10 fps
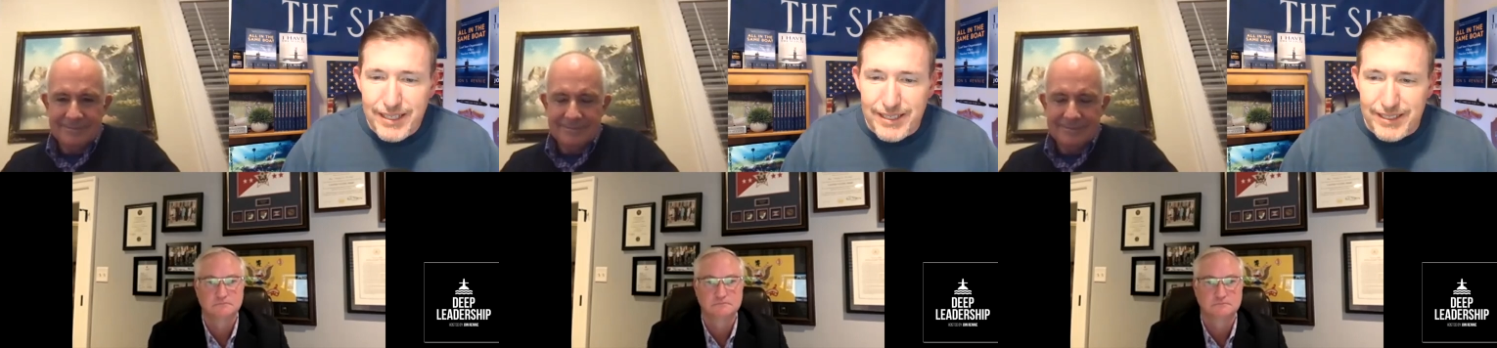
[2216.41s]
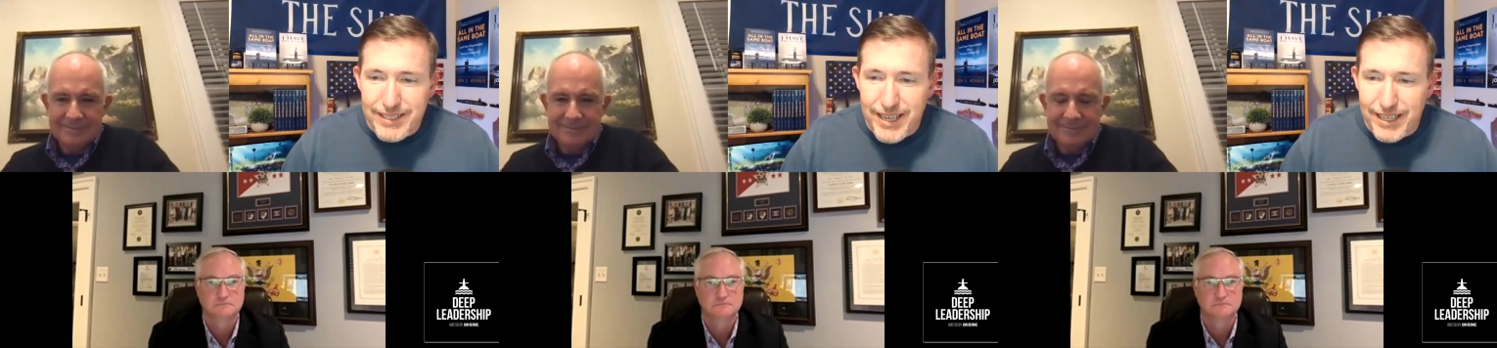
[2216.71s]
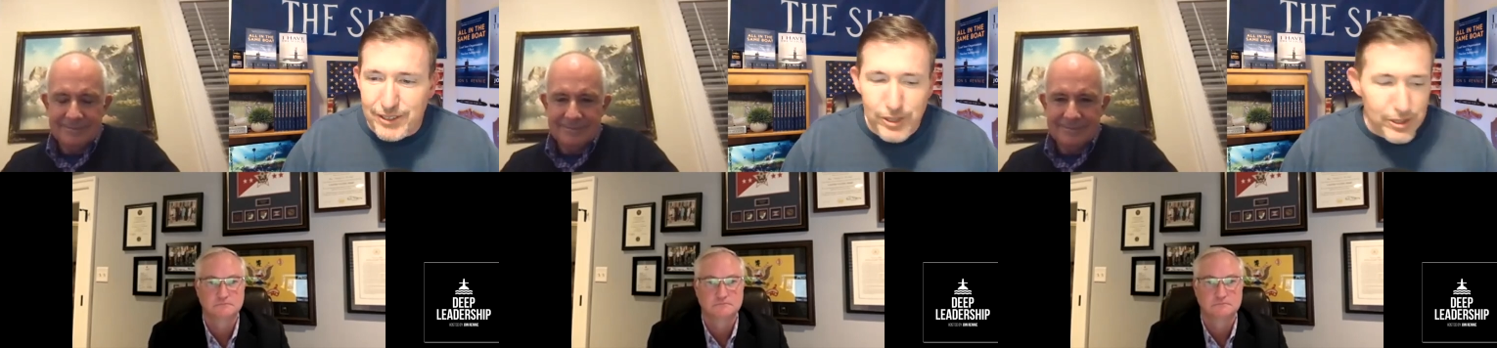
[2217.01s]
Speaker 1: to take
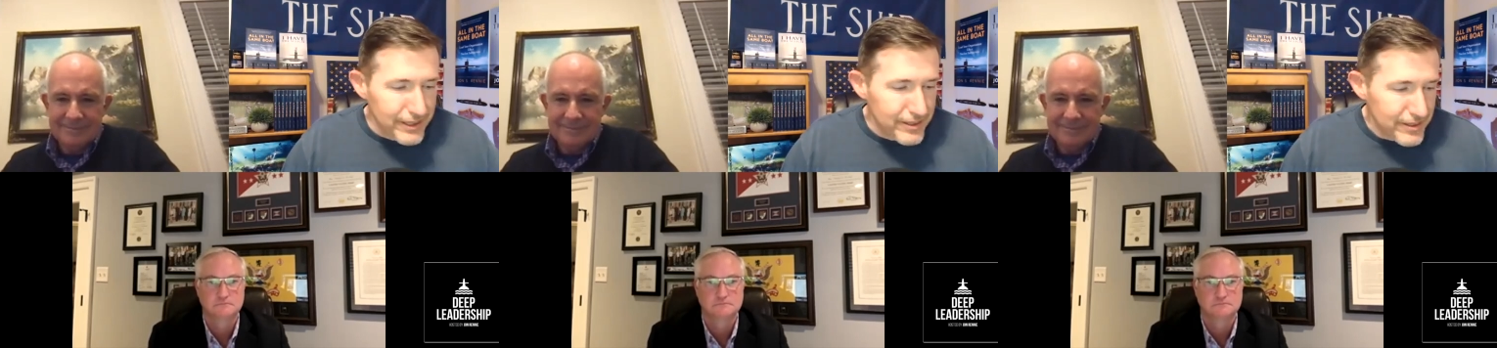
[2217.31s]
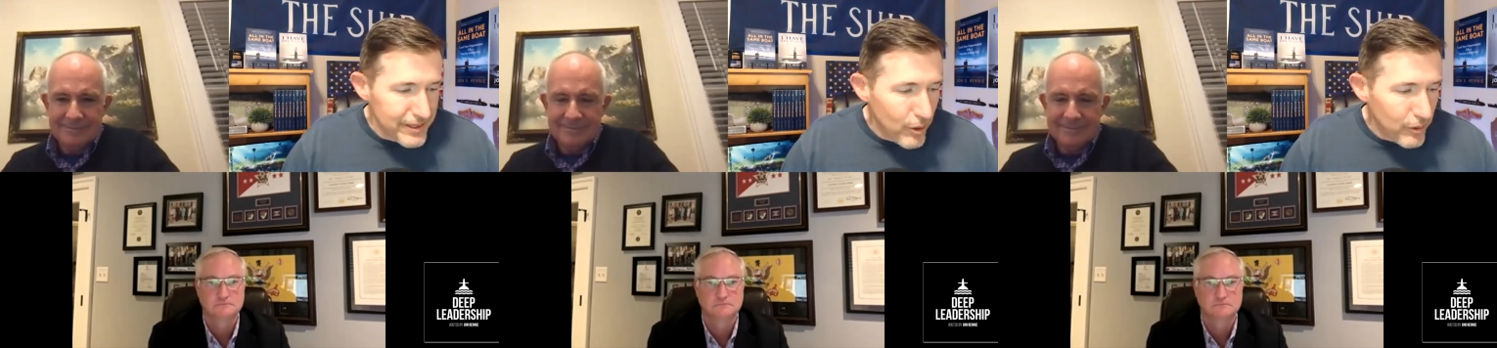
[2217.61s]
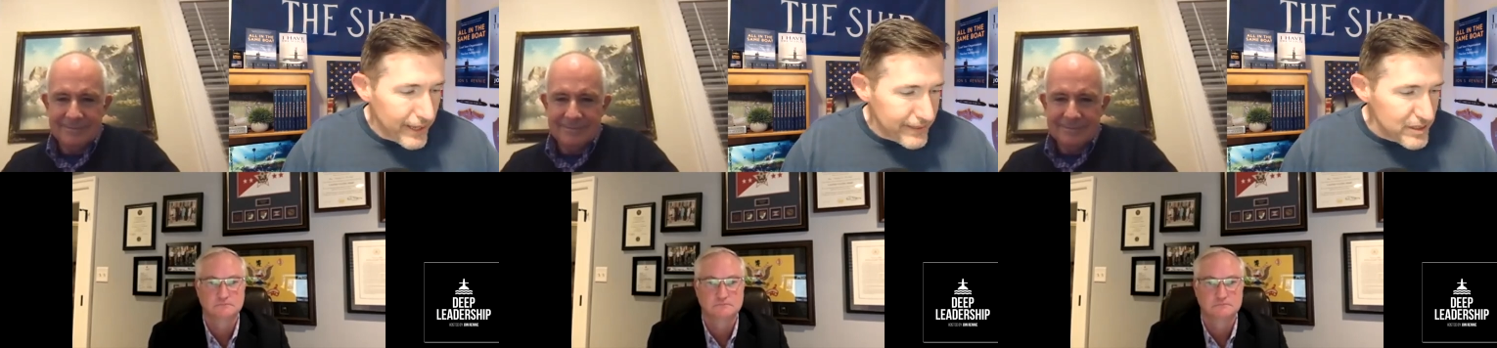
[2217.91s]
a look. Go
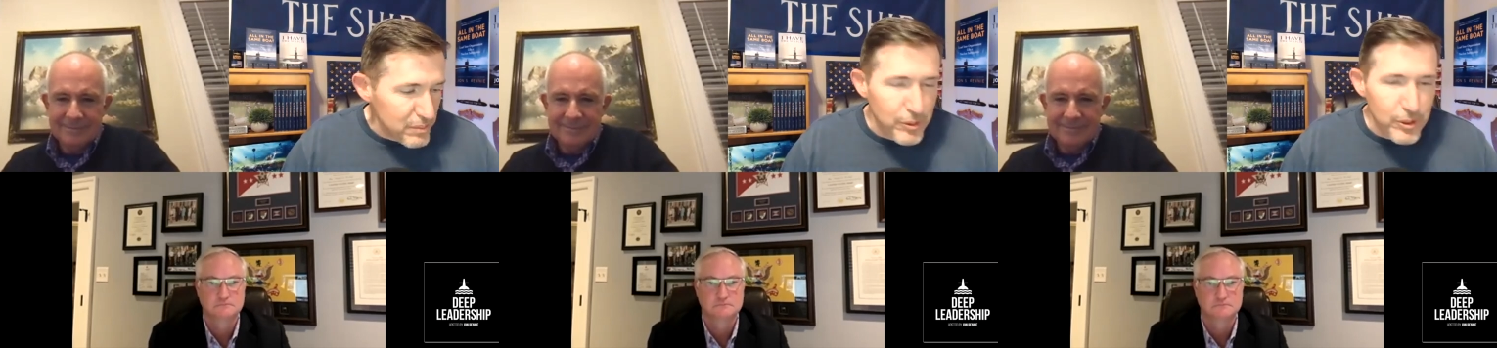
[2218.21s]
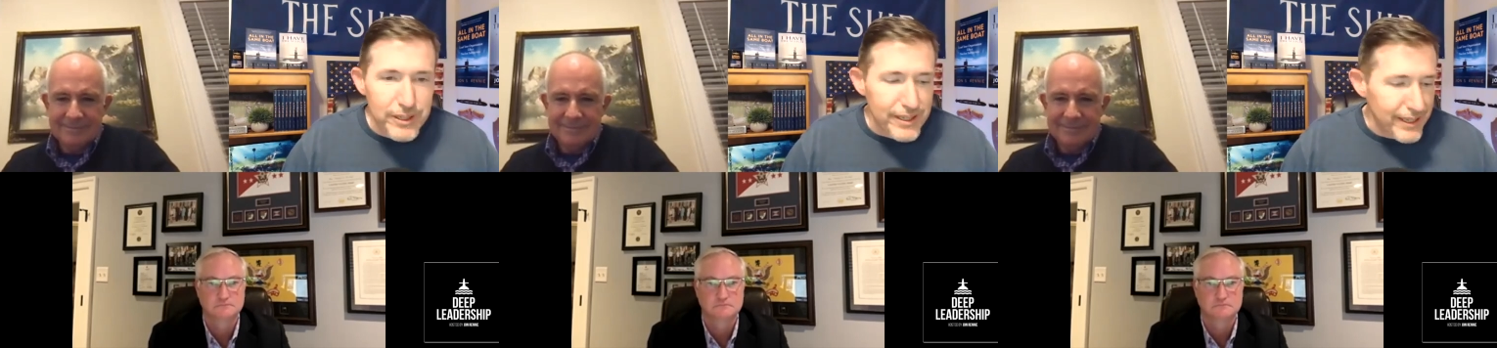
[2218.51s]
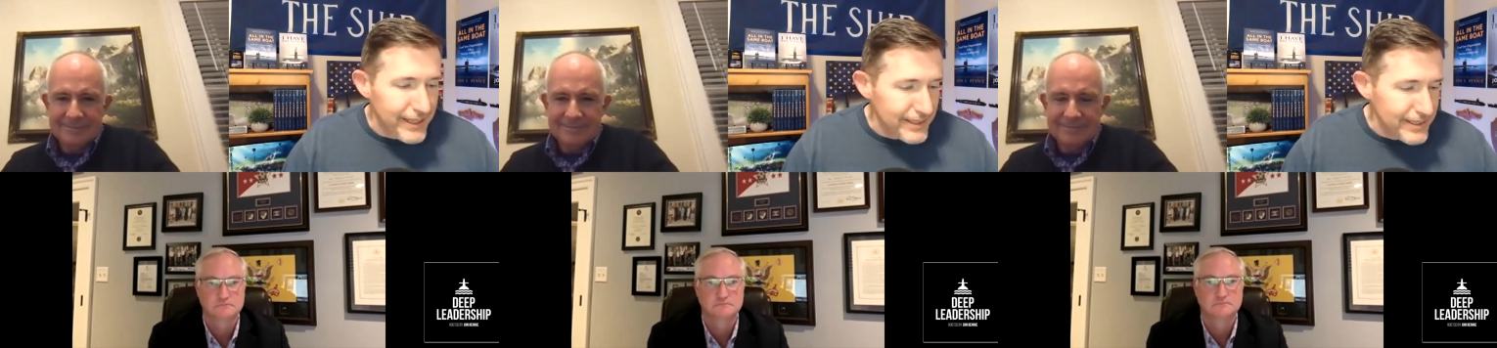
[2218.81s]
get this book,
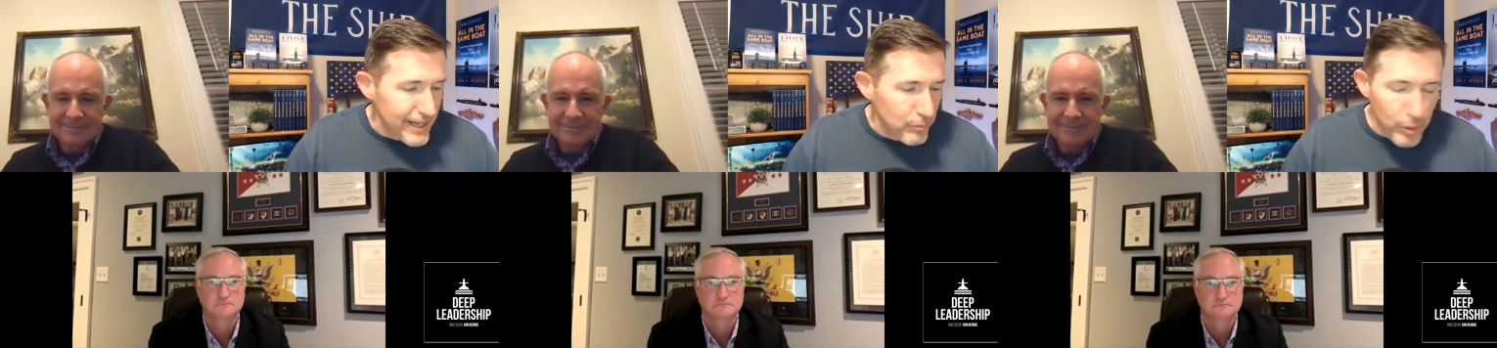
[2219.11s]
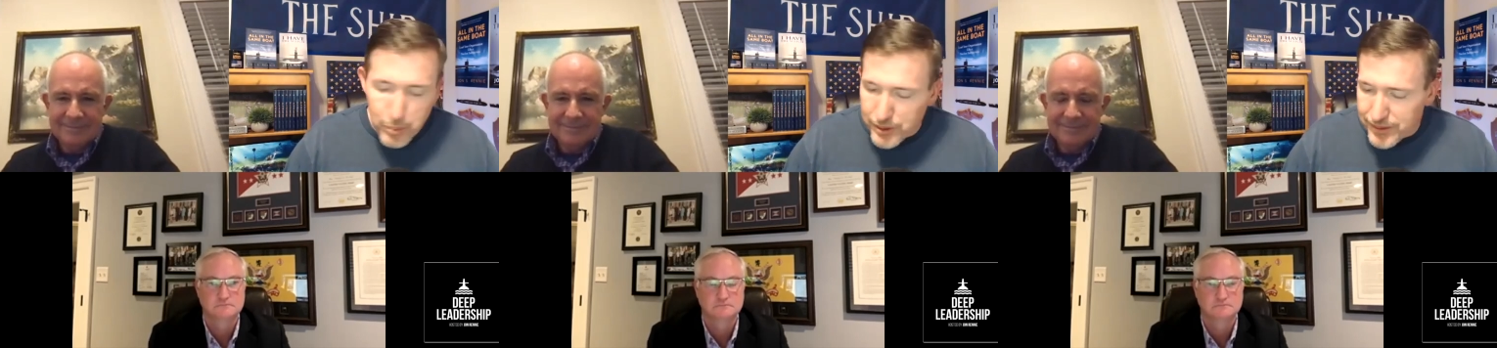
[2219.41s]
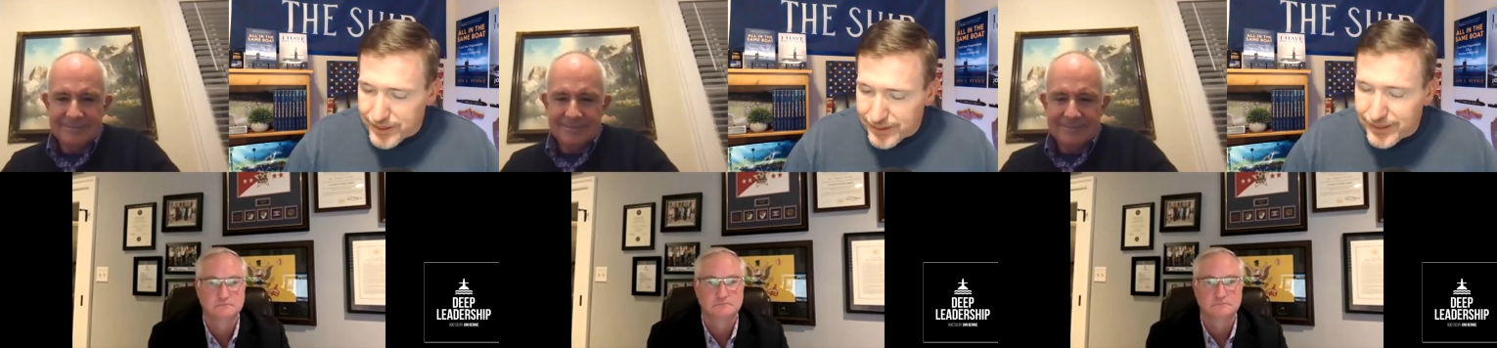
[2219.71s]
and um, we'll put
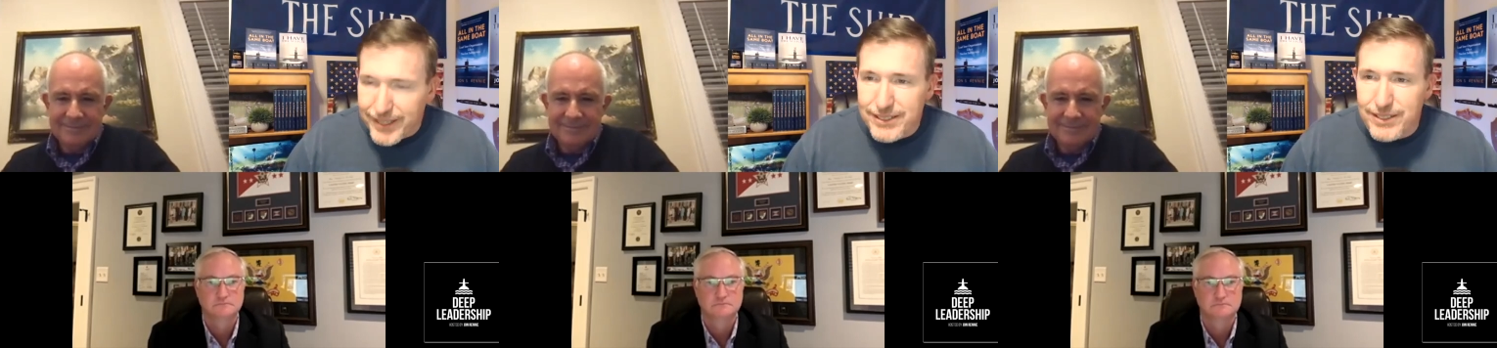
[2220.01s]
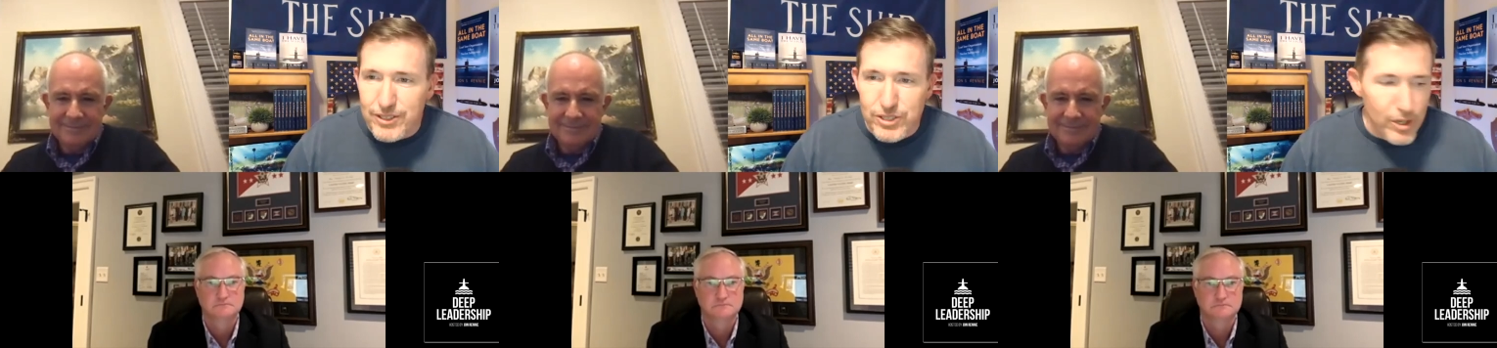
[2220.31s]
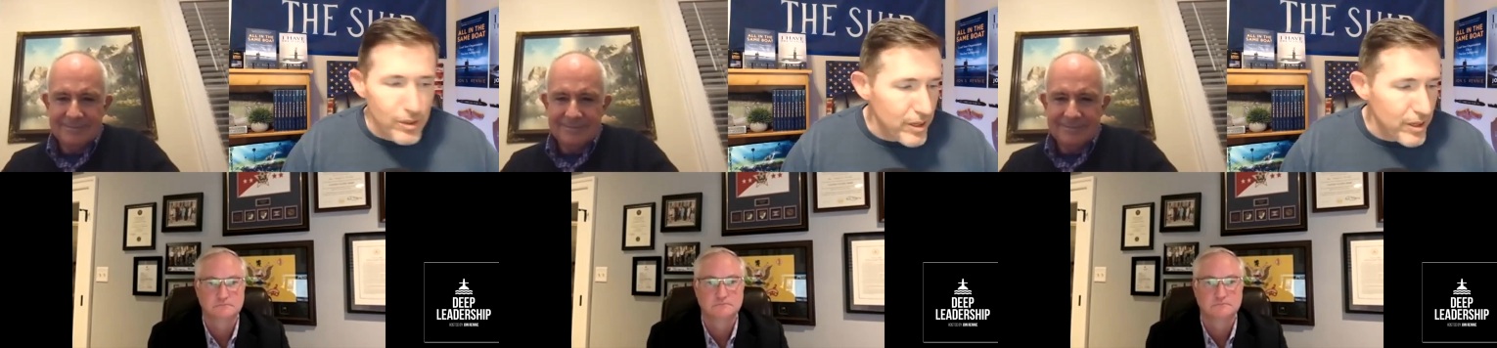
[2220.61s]
the links in the show